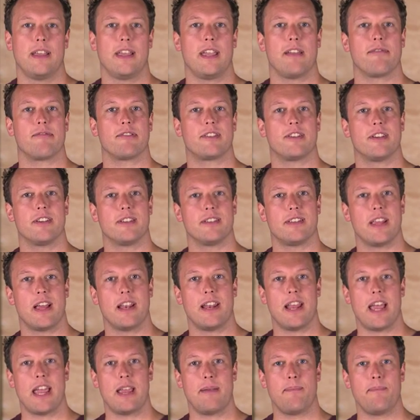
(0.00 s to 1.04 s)
It returns their
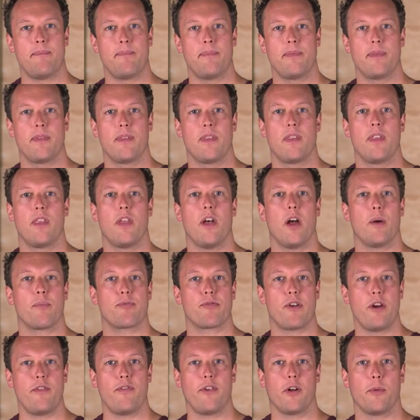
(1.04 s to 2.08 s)
name, a
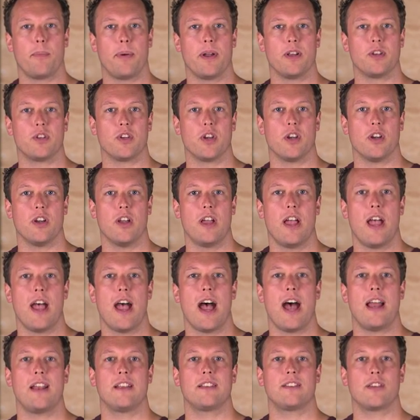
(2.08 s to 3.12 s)
profile picture,
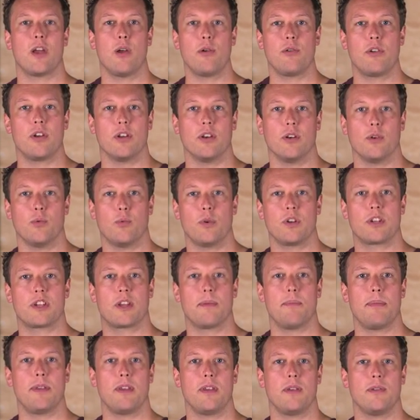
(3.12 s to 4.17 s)
and a token which
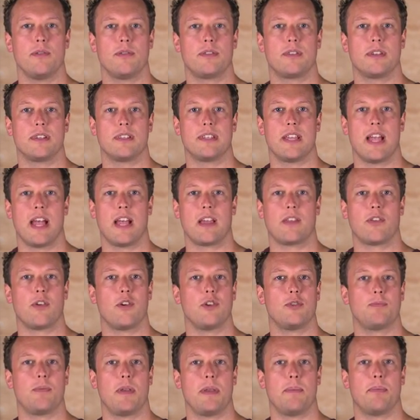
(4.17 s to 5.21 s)
can be used to tag
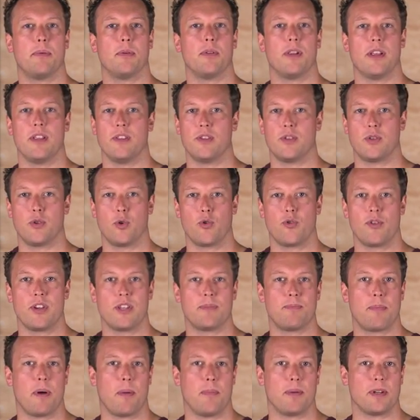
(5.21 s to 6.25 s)
those people in
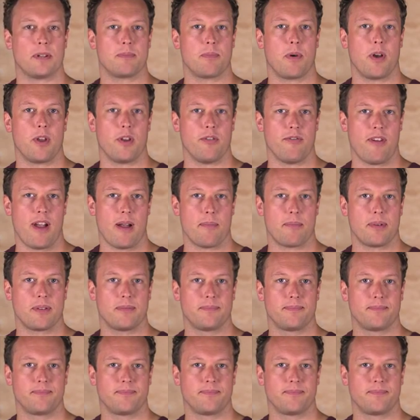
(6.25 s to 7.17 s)
stories published by your app.